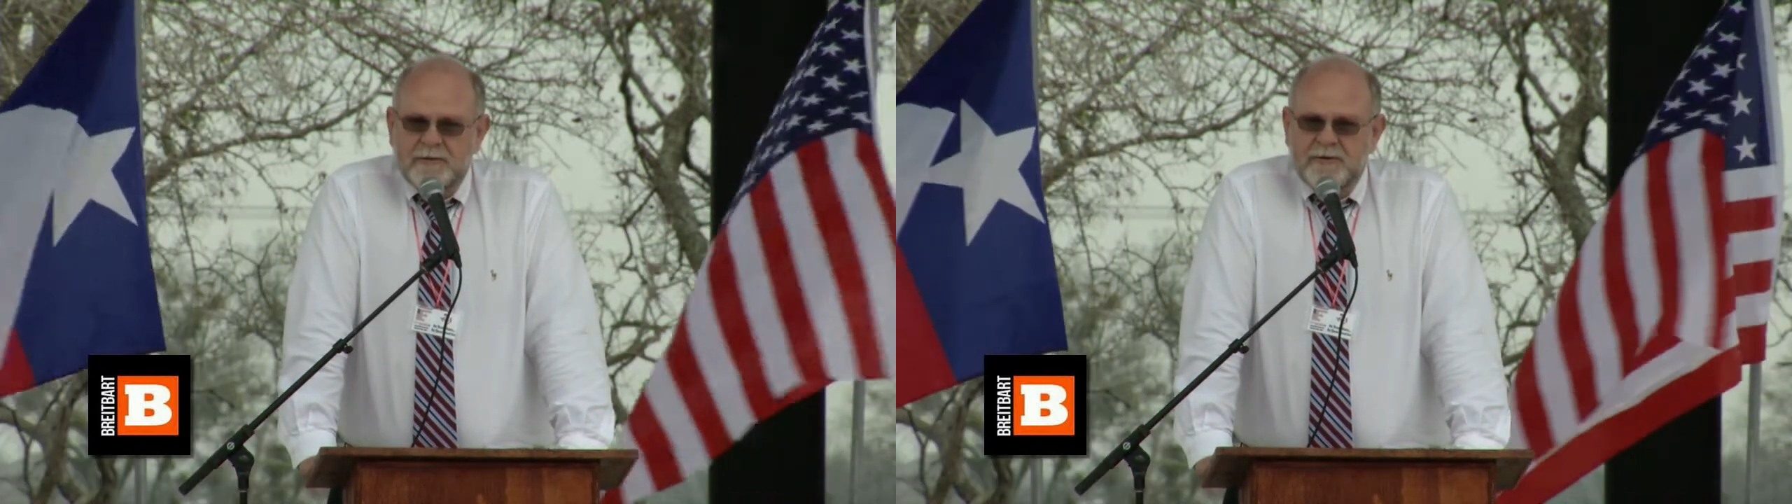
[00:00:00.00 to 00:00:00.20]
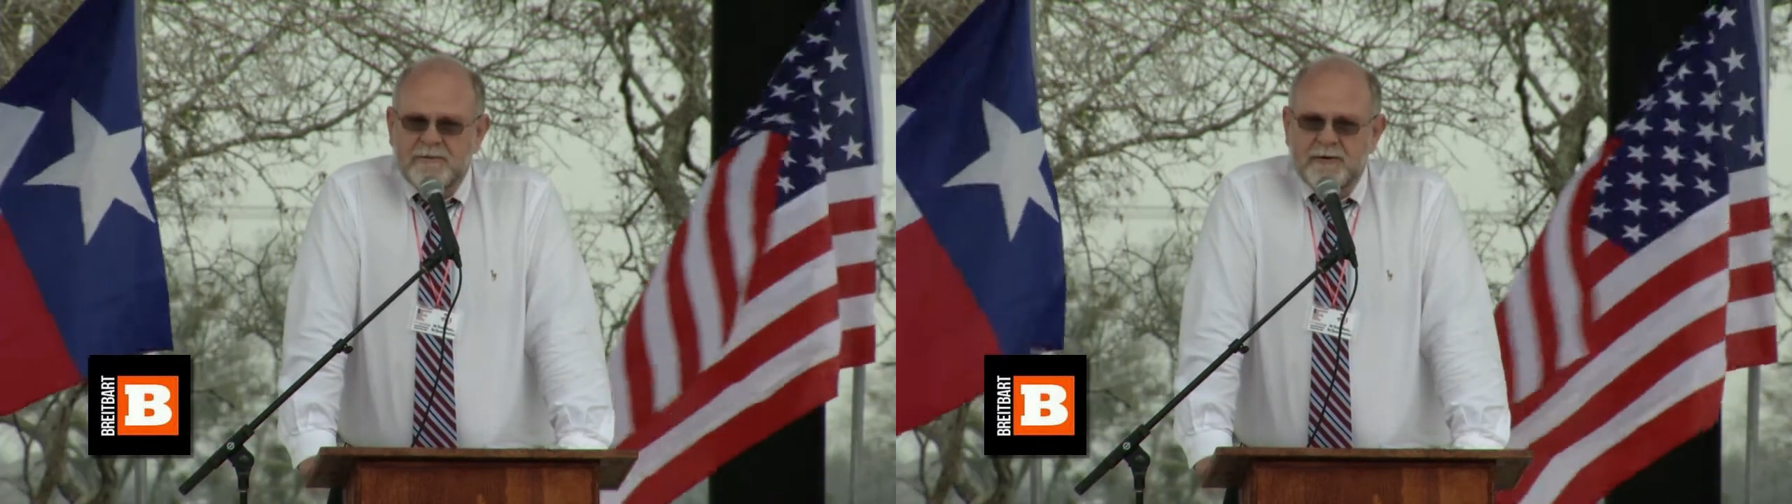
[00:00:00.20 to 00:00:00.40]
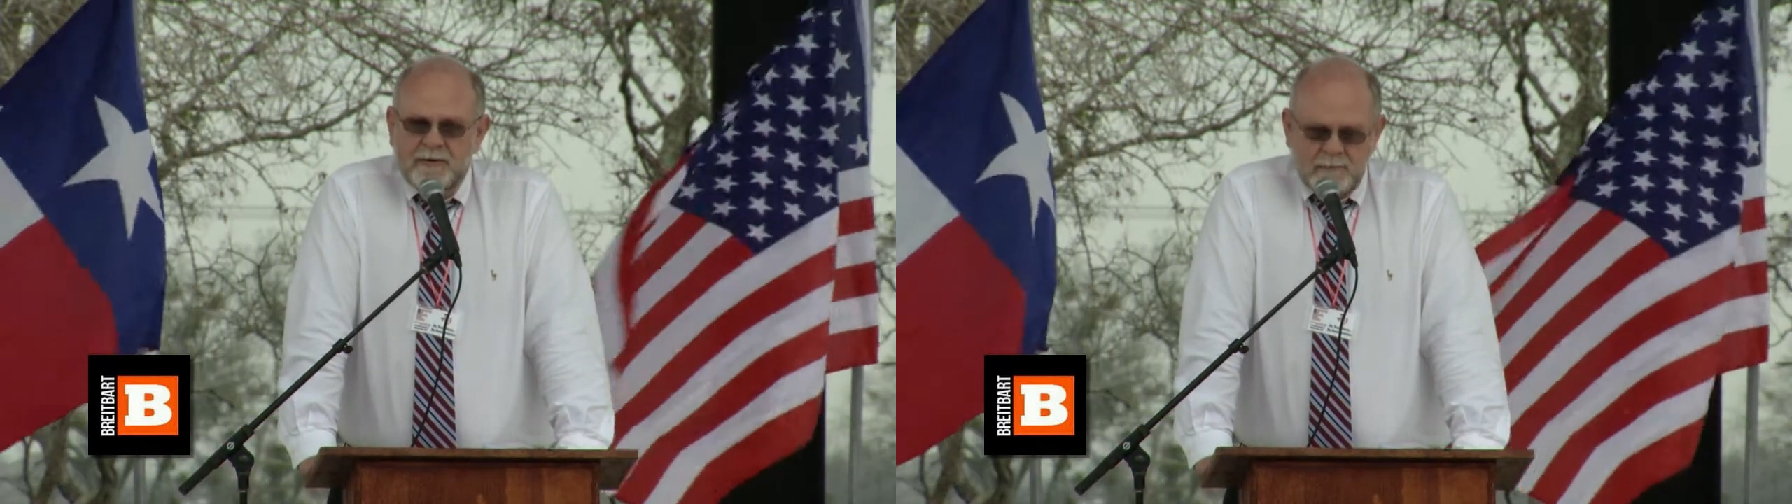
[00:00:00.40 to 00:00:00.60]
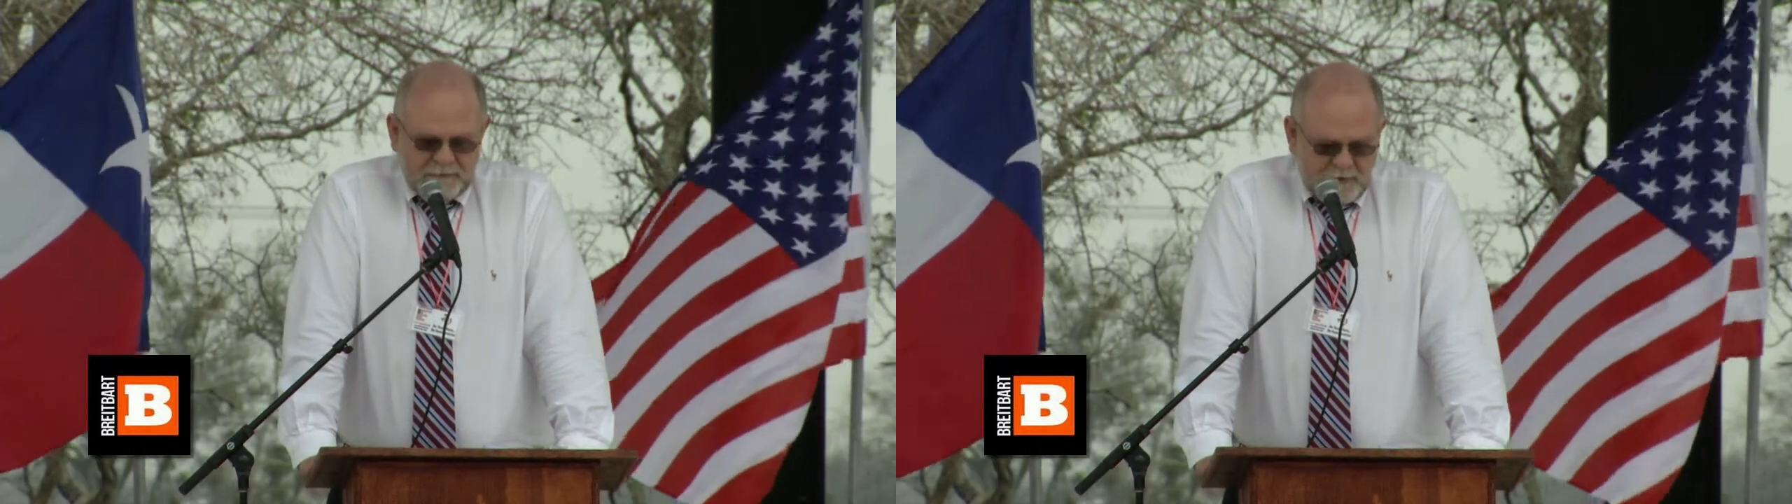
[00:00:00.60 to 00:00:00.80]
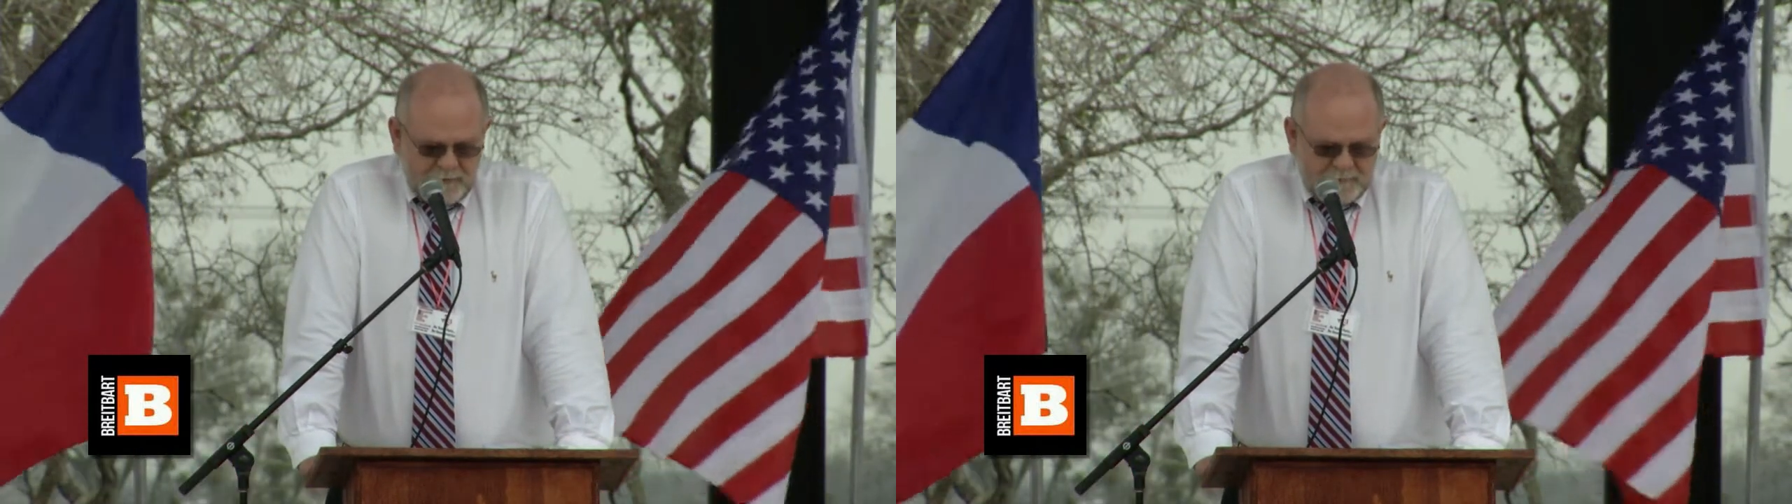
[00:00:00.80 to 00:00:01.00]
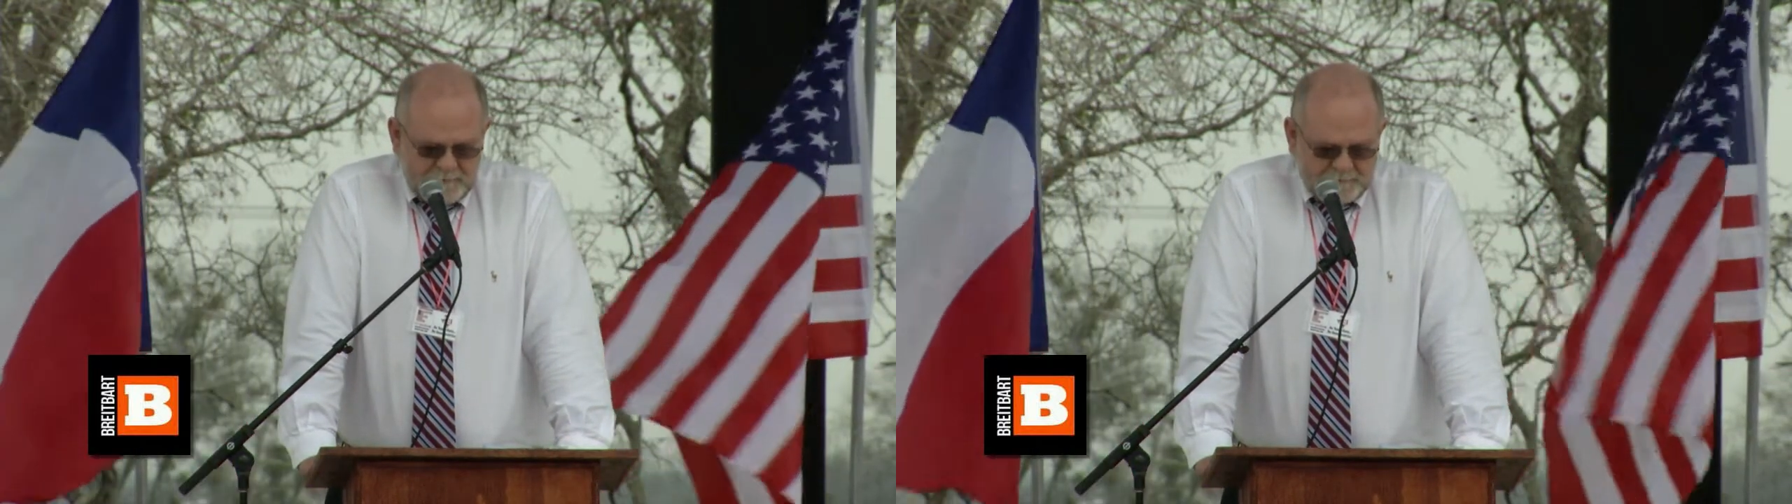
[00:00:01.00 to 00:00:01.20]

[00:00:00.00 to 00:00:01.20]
to defend himself.